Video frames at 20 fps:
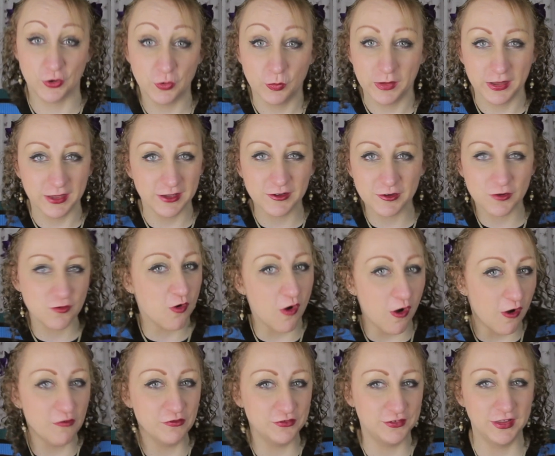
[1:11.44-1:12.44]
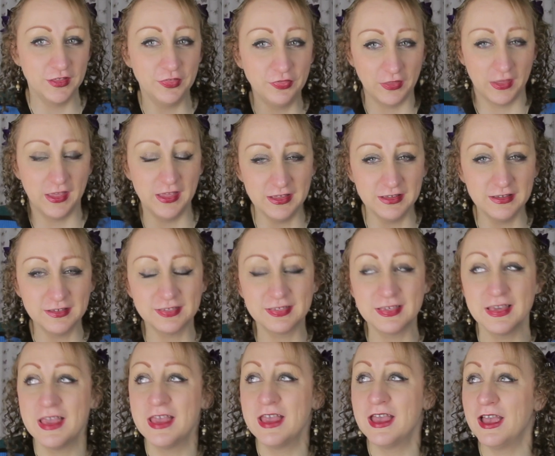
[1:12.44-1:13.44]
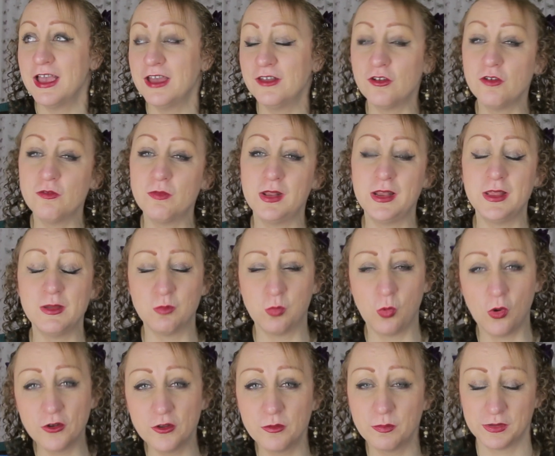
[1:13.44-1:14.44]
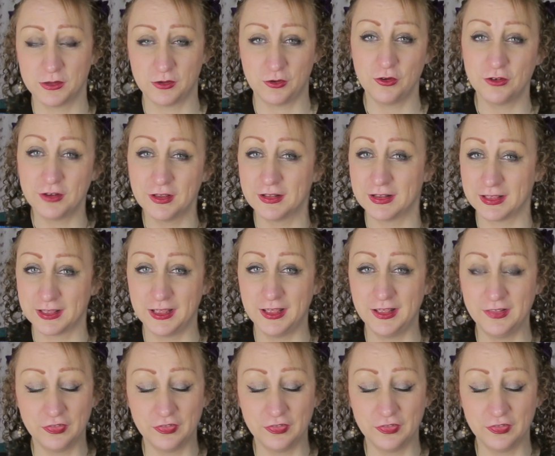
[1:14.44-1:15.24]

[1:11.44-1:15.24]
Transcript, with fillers: doing crafty things and I really want to be good at it.